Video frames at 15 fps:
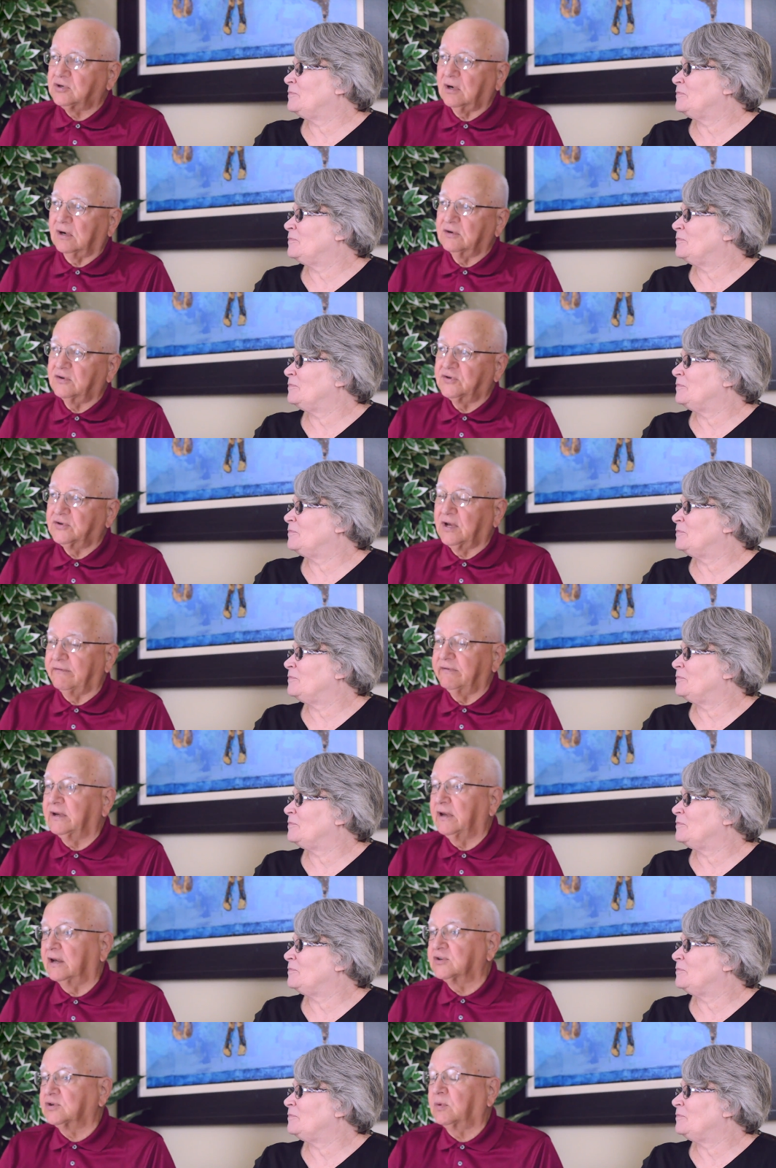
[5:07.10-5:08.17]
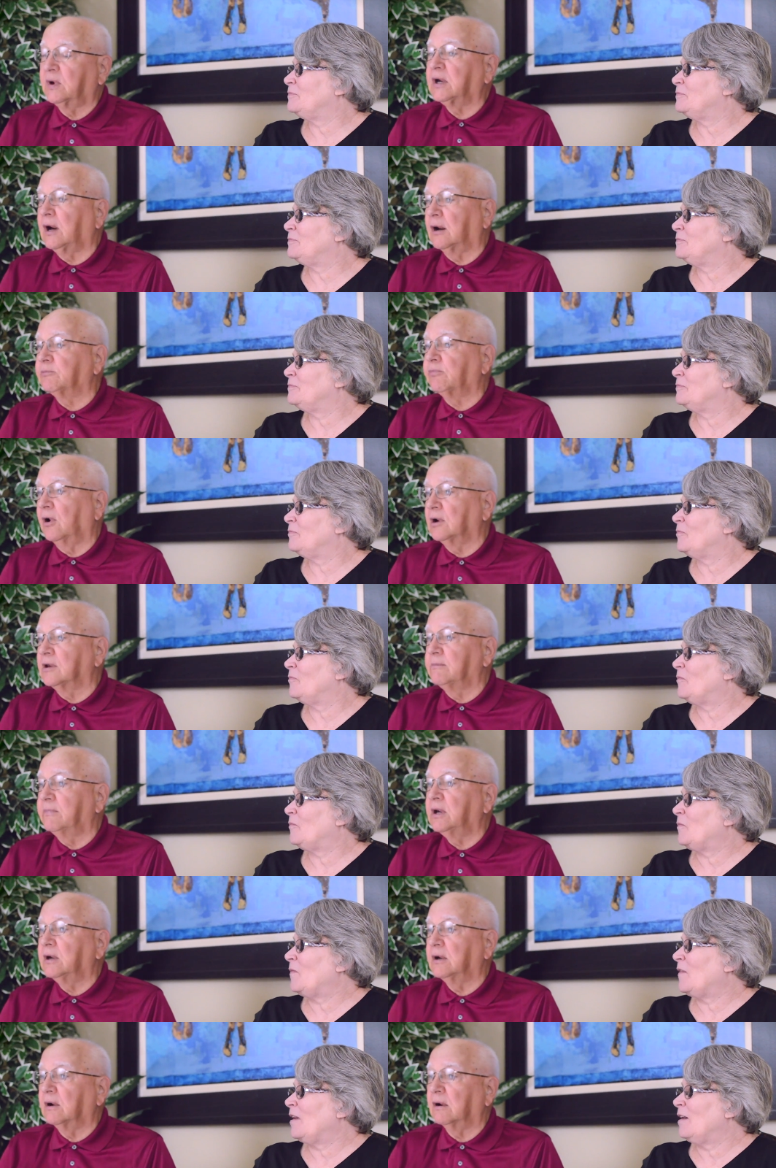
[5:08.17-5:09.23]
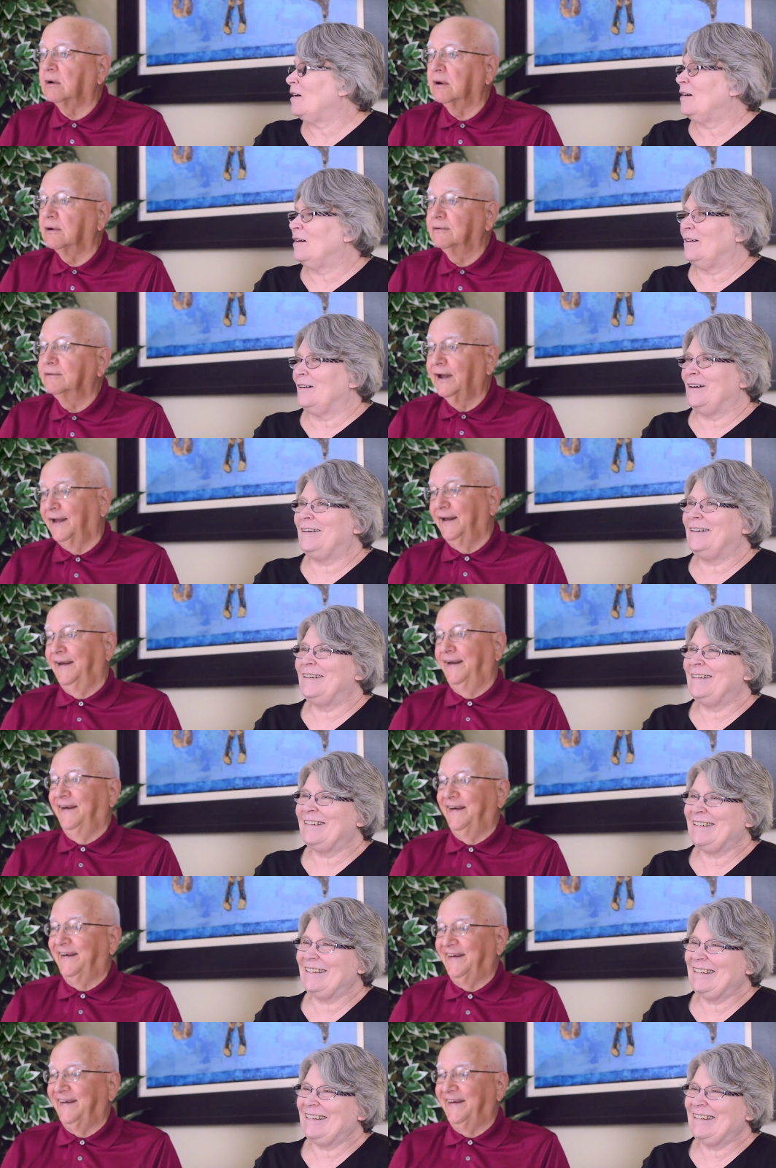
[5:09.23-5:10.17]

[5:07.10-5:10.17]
Speaker 1: church seven days a week, I'd probably be here.